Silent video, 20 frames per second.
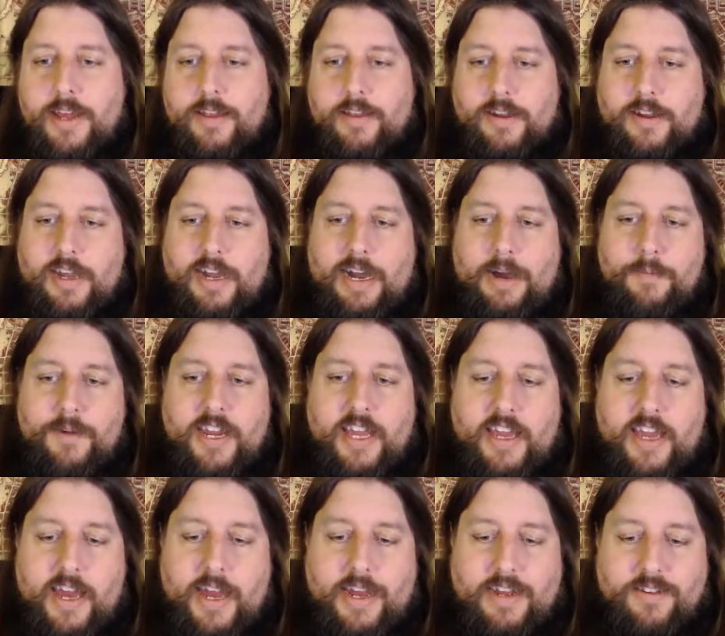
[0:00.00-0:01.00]
The
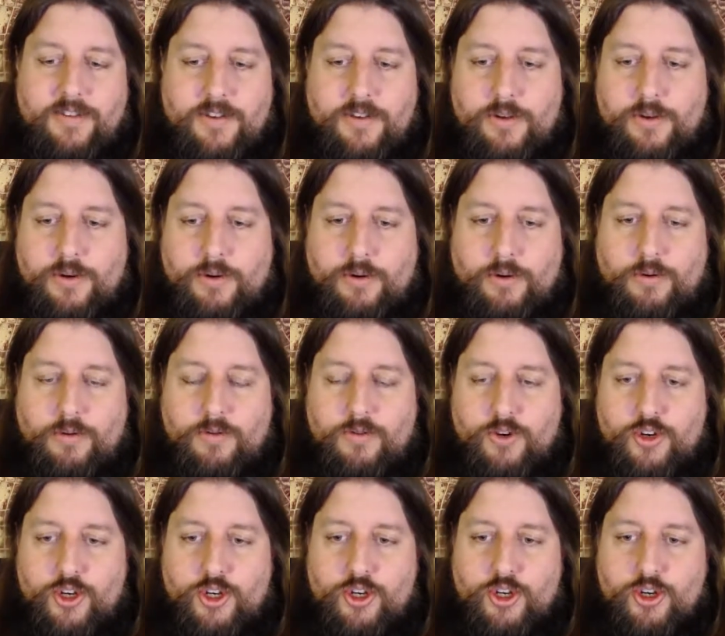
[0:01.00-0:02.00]
comedy has
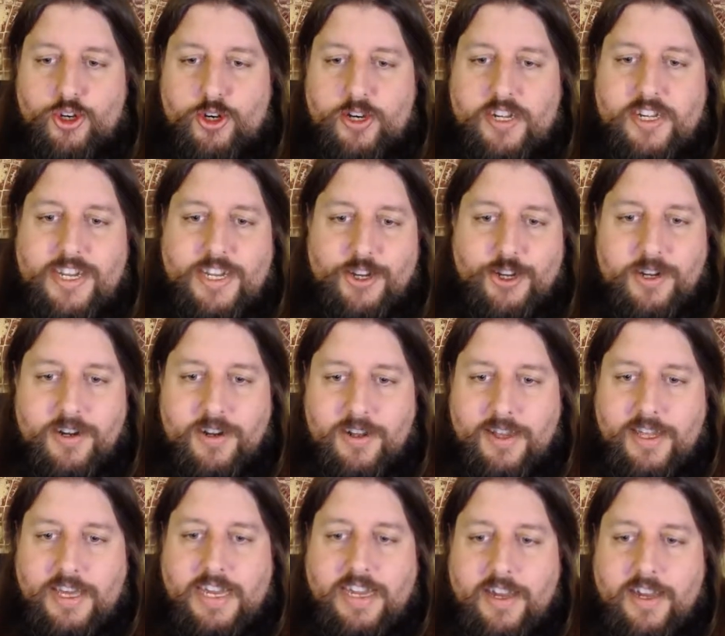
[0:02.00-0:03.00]
to
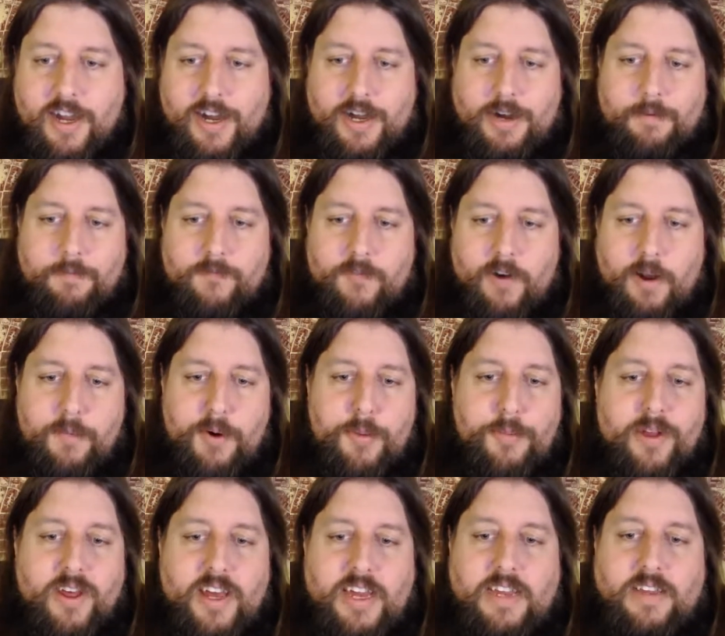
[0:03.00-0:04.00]
traditionally come from a
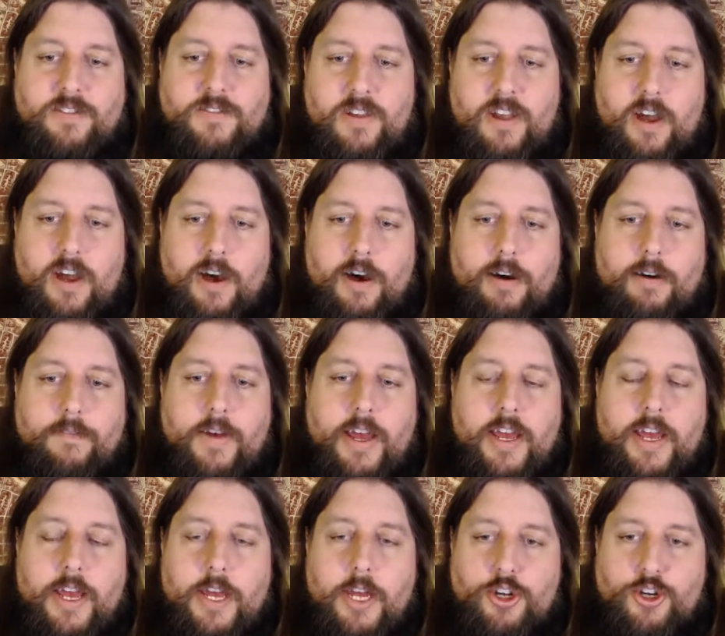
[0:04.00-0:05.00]
place of
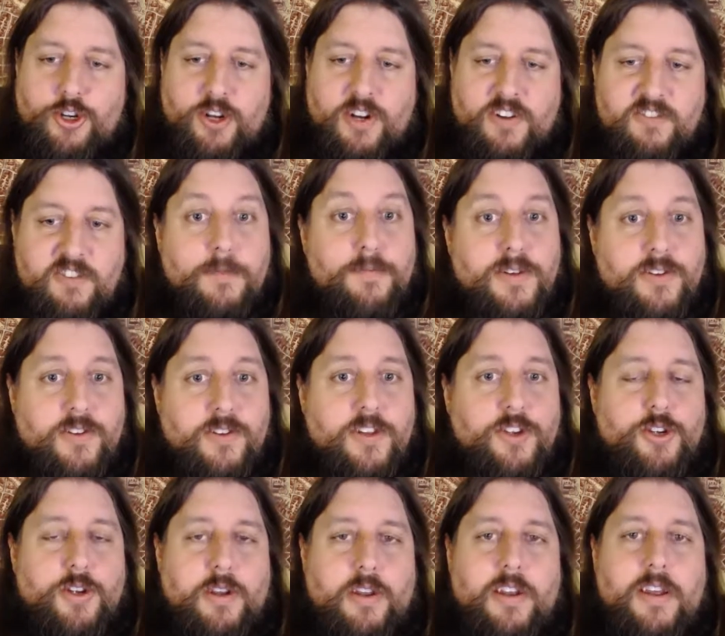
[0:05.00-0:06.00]

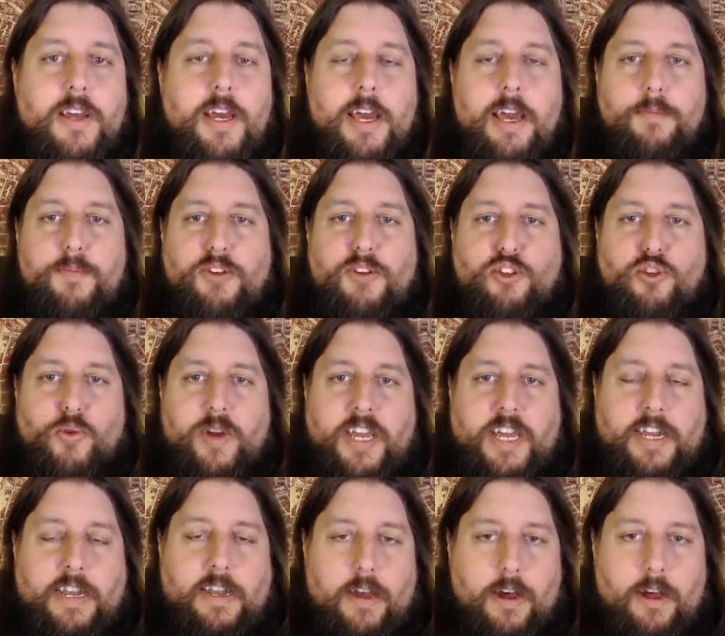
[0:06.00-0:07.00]
juxtaposition
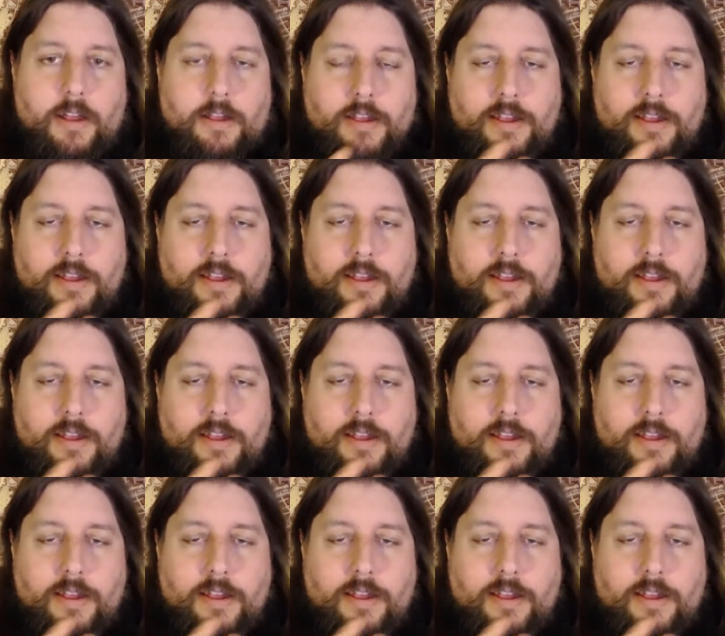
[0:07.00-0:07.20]
between a,